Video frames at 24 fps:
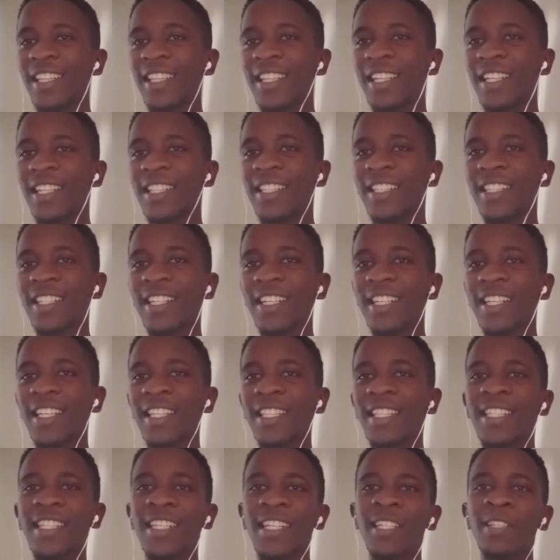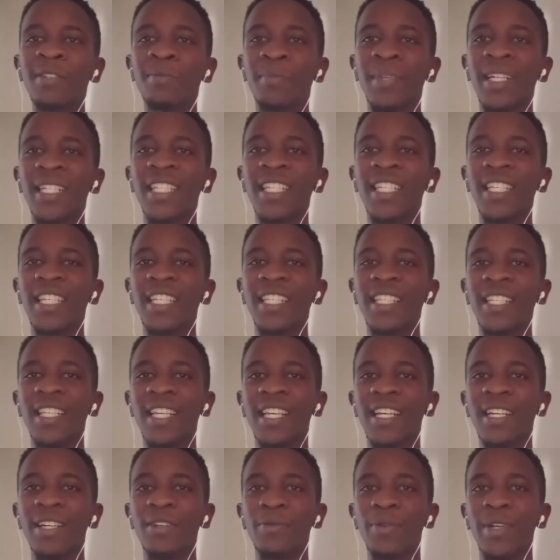it's it's just much
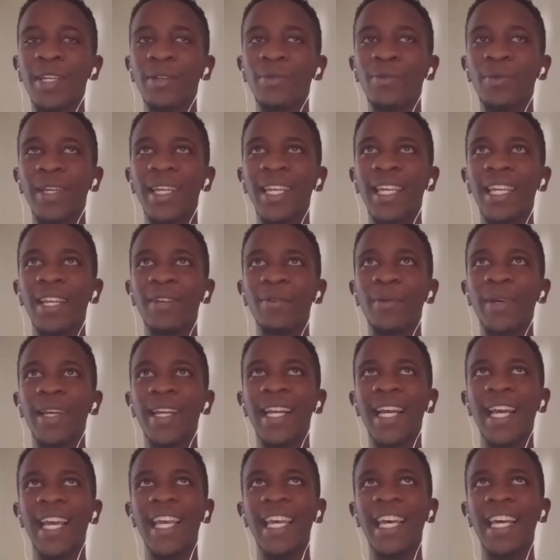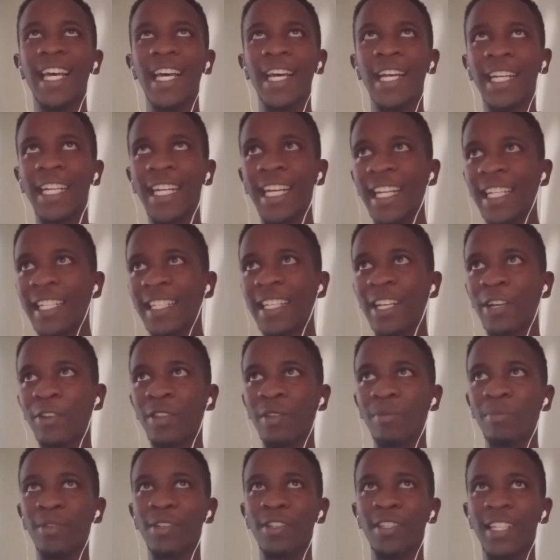easier when we when i write down
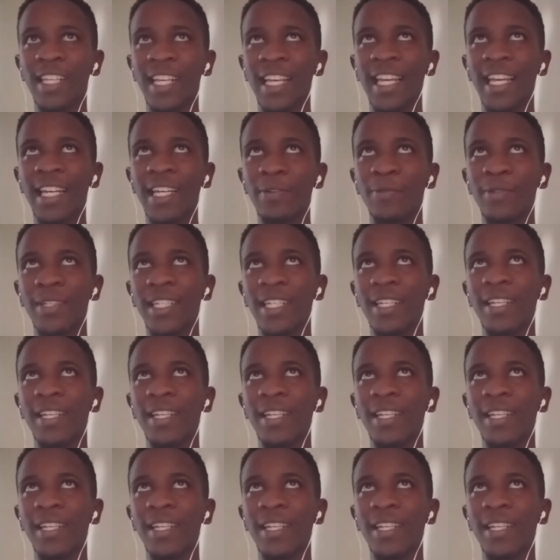the music and we